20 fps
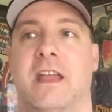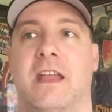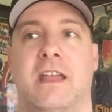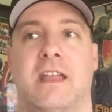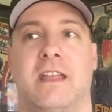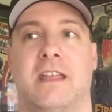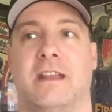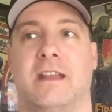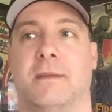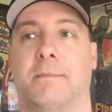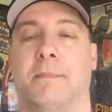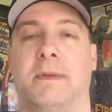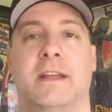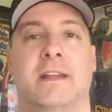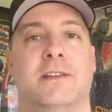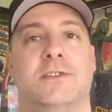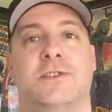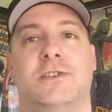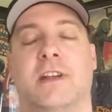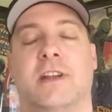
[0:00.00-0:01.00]
In a
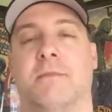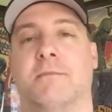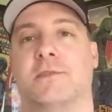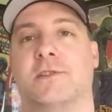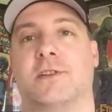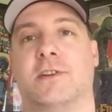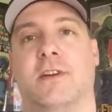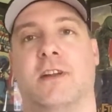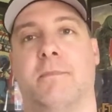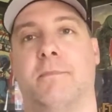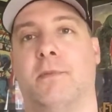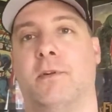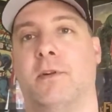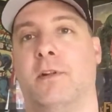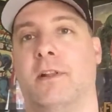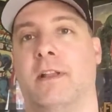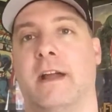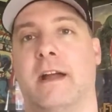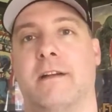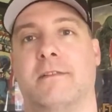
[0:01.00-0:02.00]
pinch, I'm sure I'll
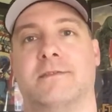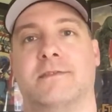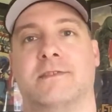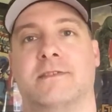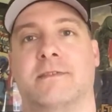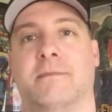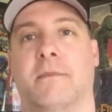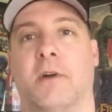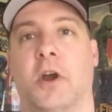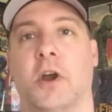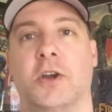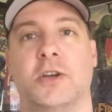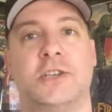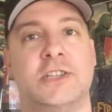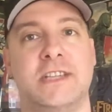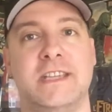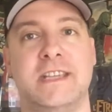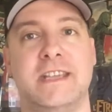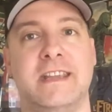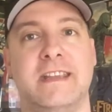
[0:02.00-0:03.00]
pull out some
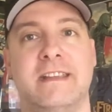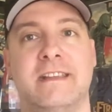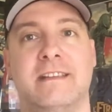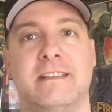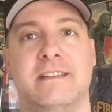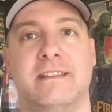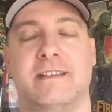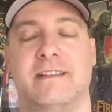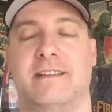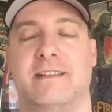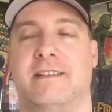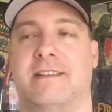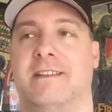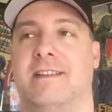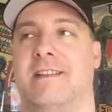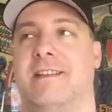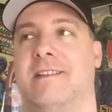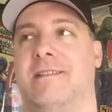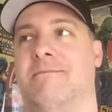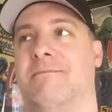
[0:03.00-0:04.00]
Archie,
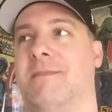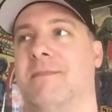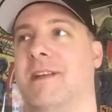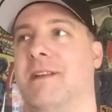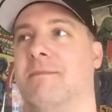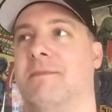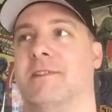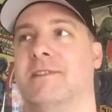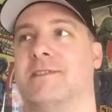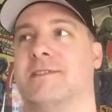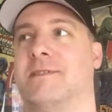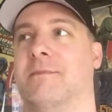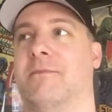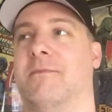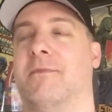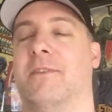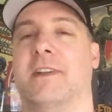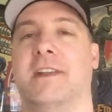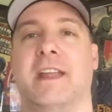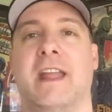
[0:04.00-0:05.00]
maybe some
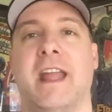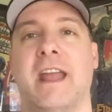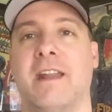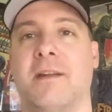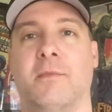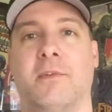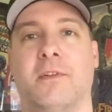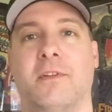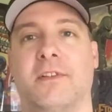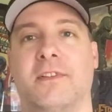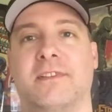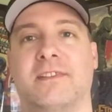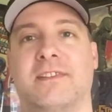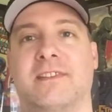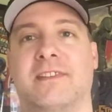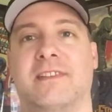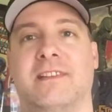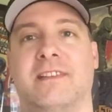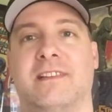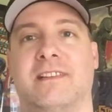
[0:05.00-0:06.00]
funny
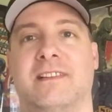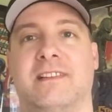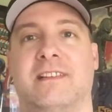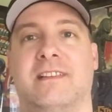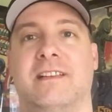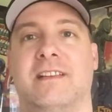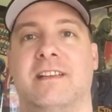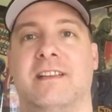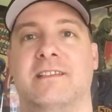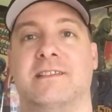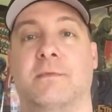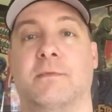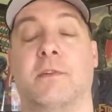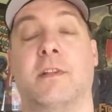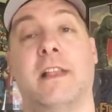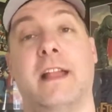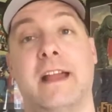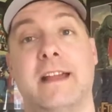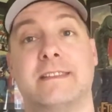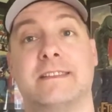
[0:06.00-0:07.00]
animals, some
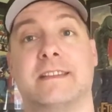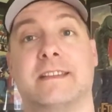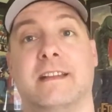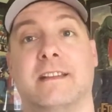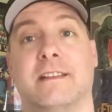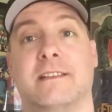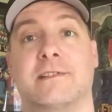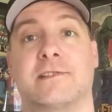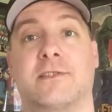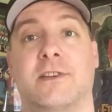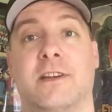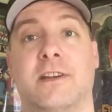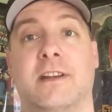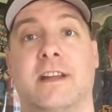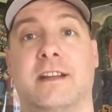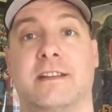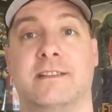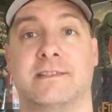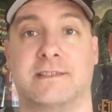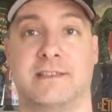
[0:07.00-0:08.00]
classic illustrated. I
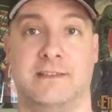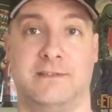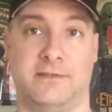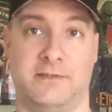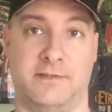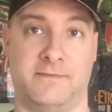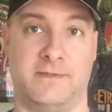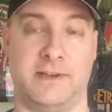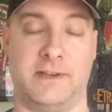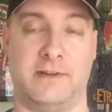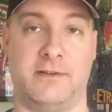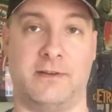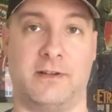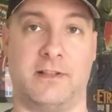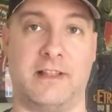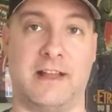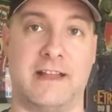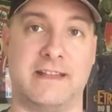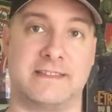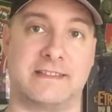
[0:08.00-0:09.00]
can see doing a video on
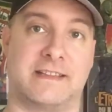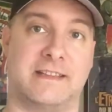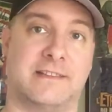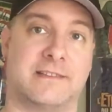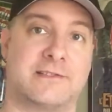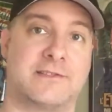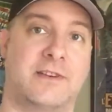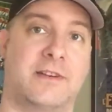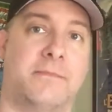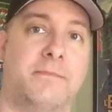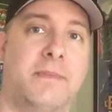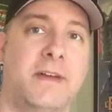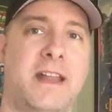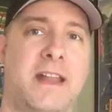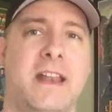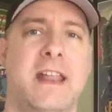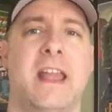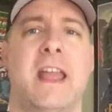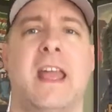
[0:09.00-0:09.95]
classic illustrated, but